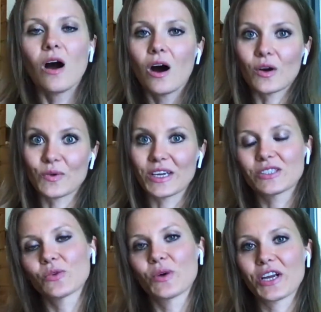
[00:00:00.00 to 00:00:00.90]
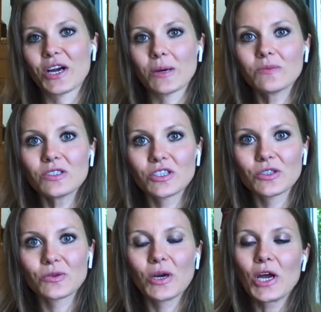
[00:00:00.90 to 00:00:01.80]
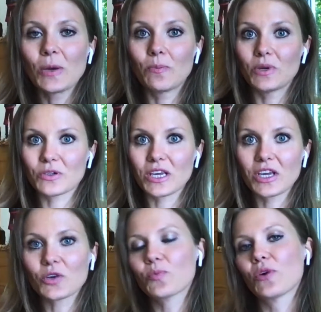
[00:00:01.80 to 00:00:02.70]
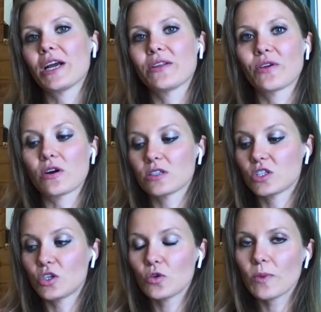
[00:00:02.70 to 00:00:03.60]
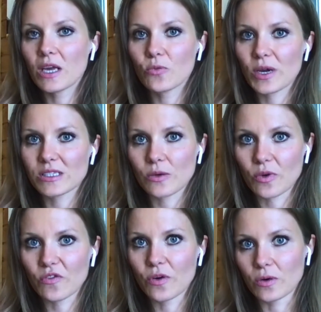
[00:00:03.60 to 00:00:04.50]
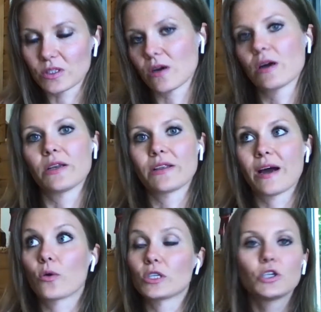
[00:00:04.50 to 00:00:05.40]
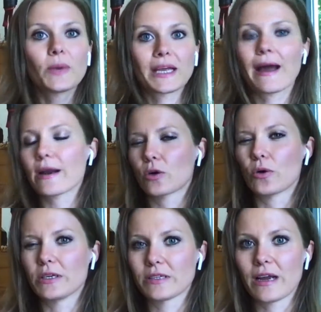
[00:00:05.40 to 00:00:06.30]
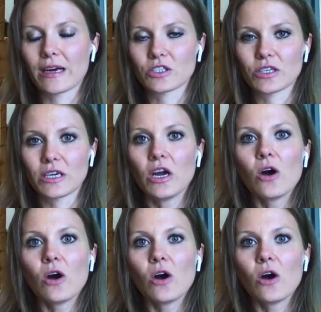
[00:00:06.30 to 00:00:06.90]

All right, so when it comes to building your brand, there are 2 main ways that we focus on that, or 2 main categories actually.